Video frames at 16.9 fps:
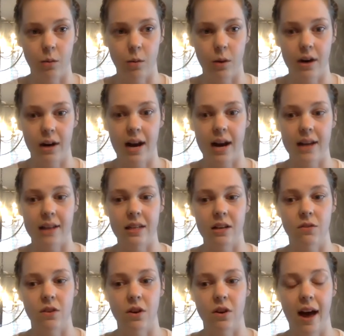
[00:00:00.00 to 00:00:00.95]
Whereas
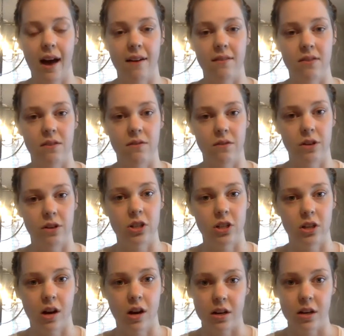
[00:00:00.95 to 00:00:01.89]
if you have the
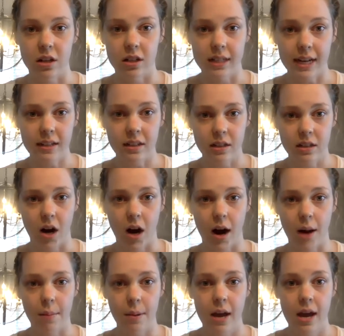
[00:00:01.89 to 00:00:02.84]
version on your desktop,